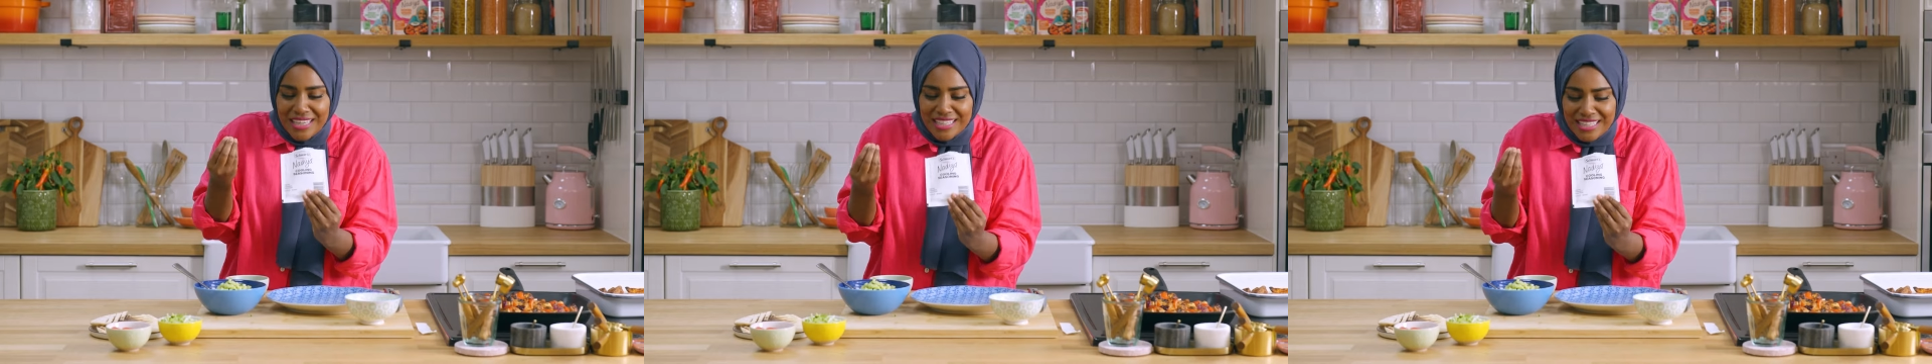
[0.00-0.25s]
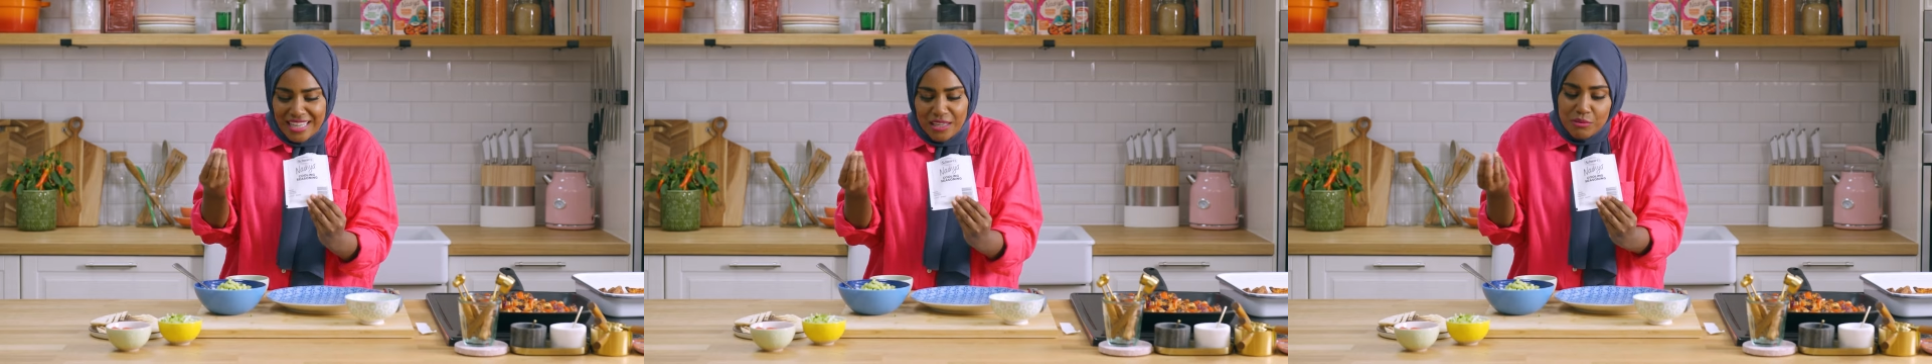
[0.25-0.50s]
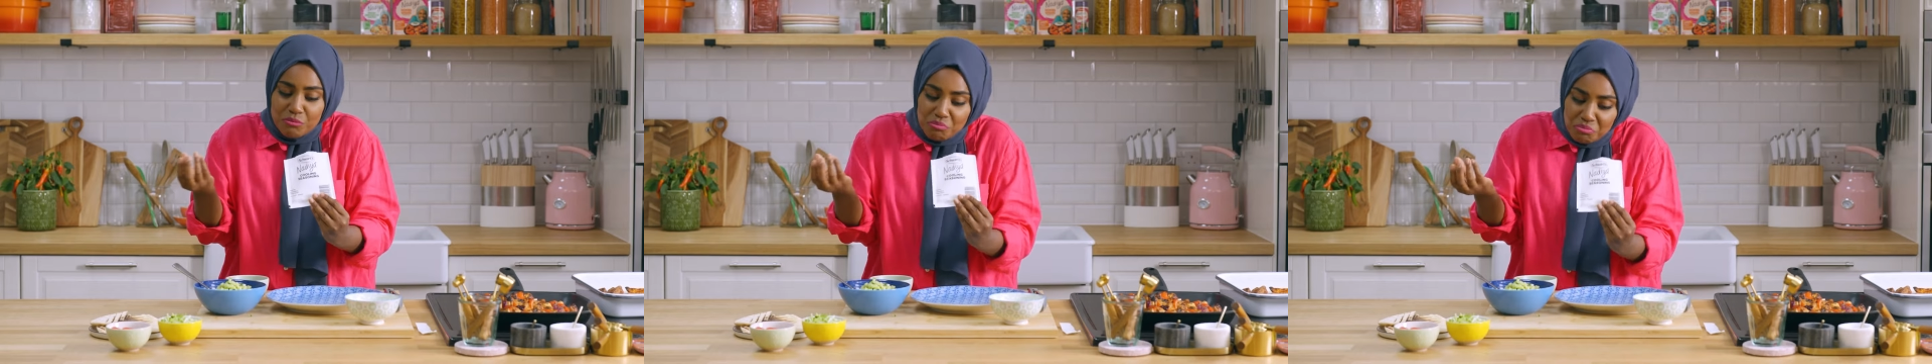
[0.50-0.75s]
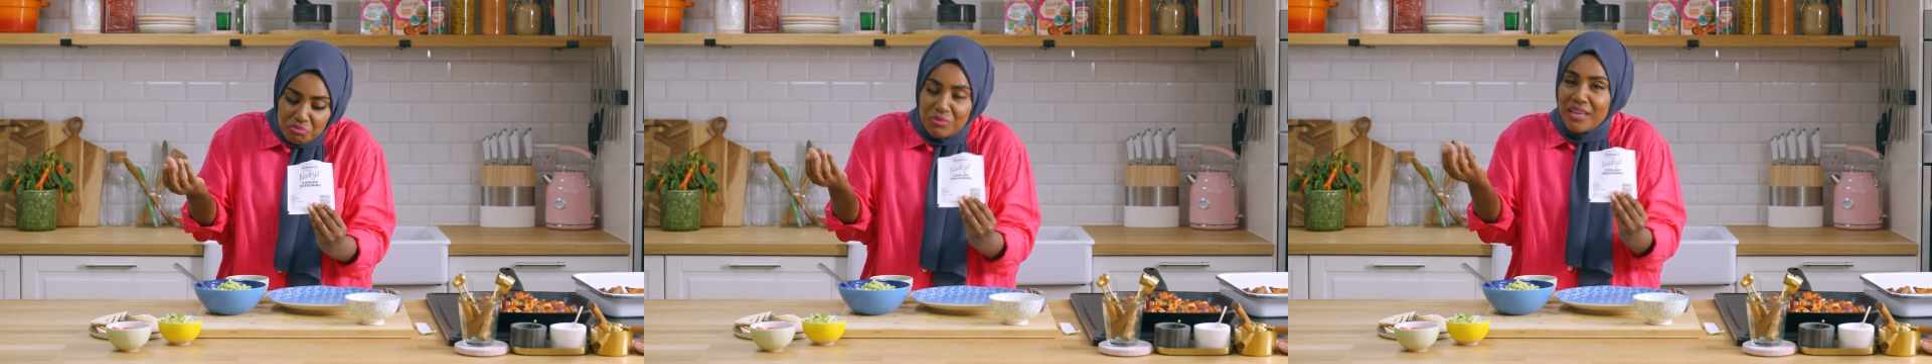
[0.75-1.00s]
is like,
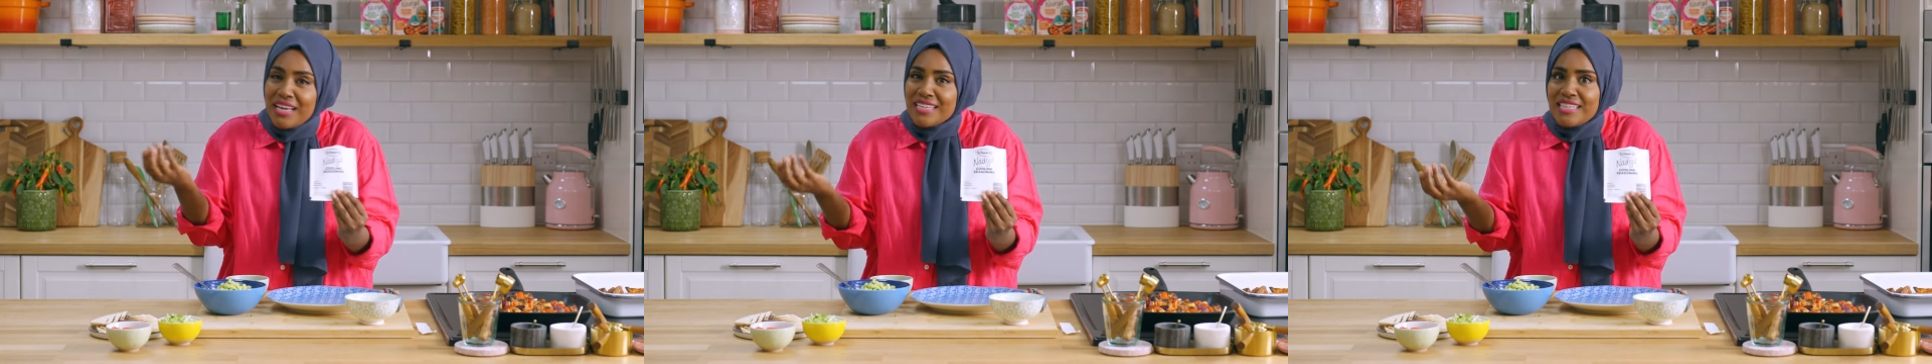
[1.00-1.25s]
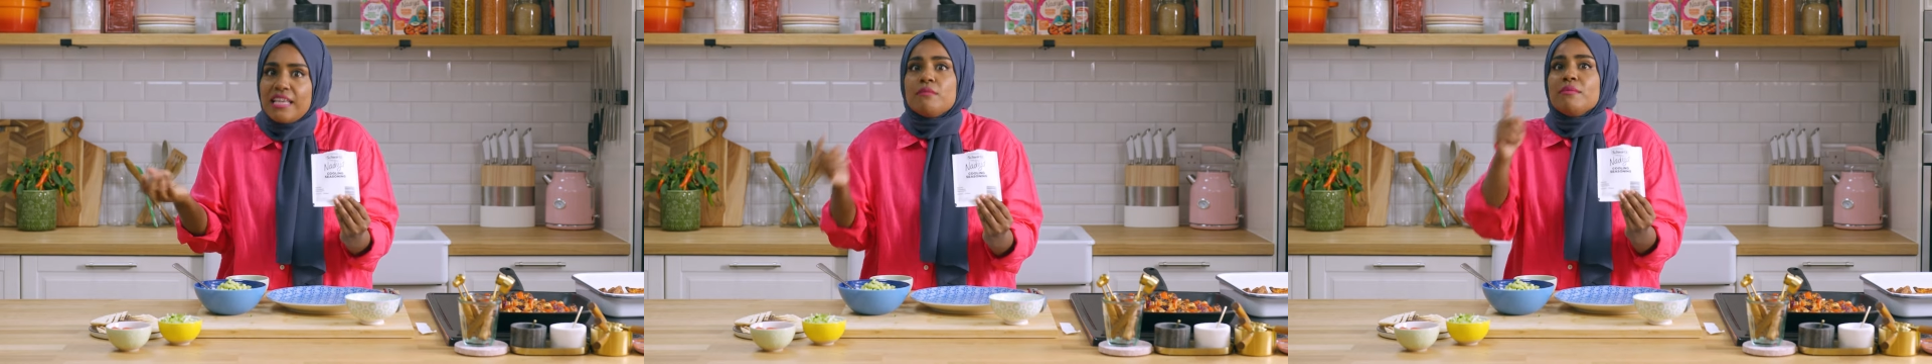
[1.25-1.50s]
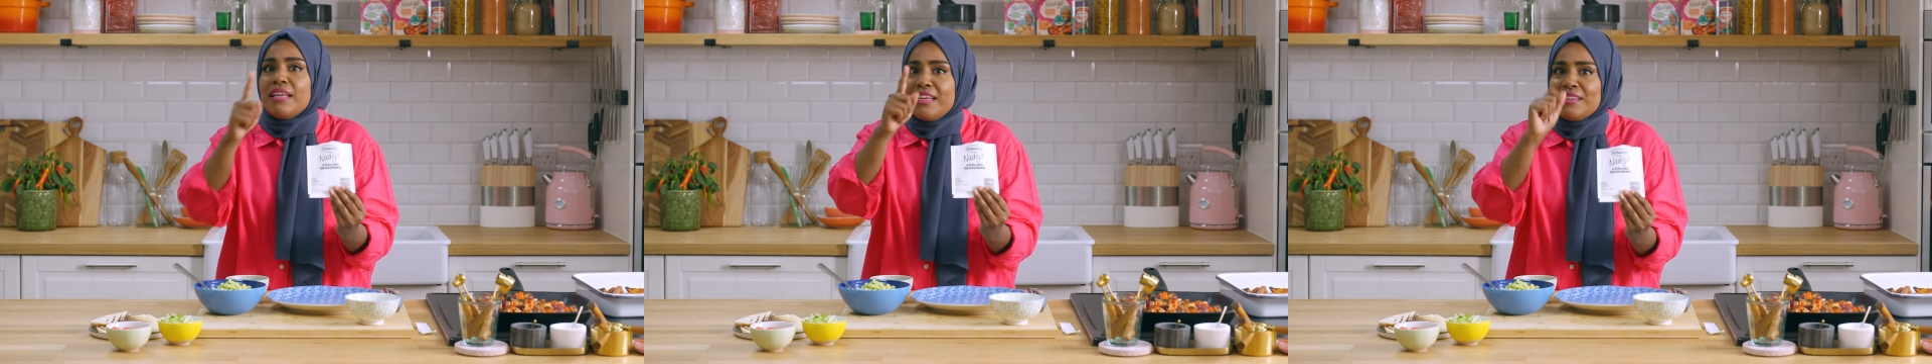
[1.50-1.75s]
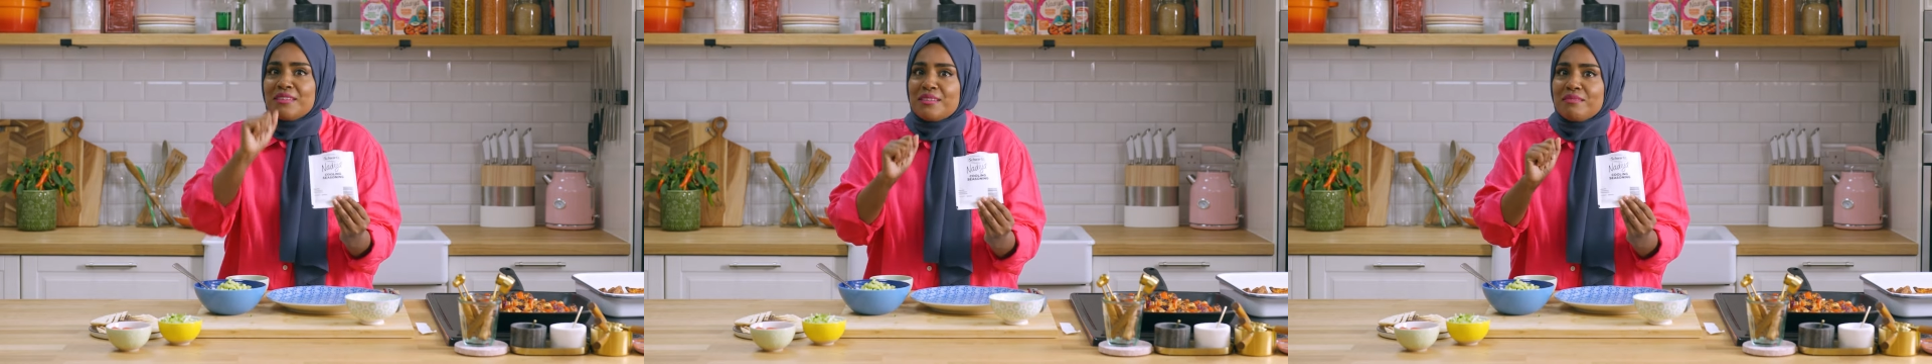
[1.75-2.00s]
is it? It
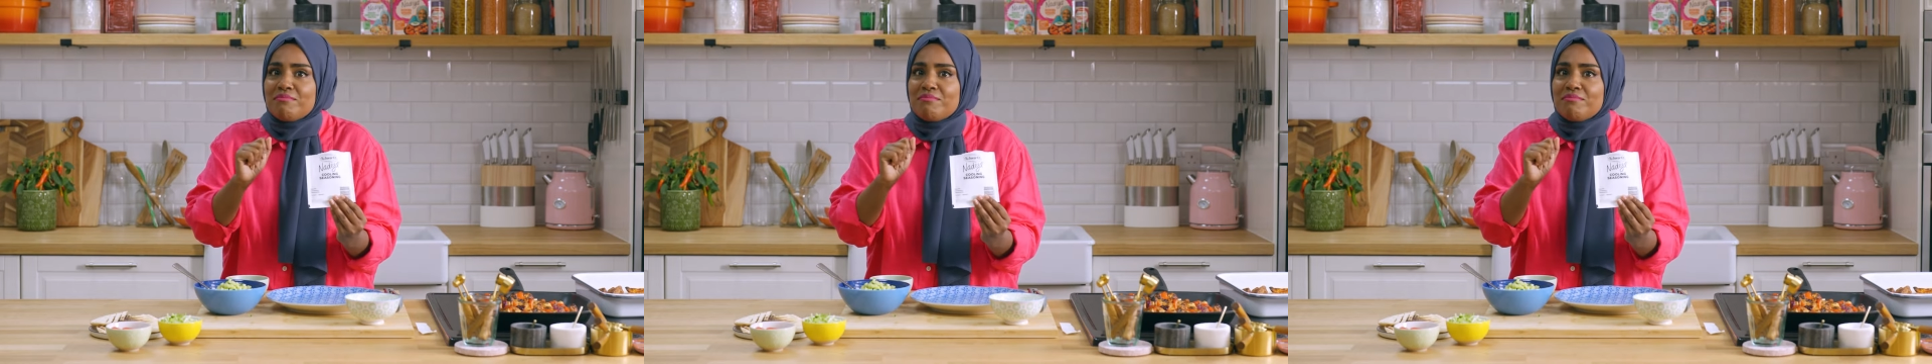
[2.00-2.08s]
is.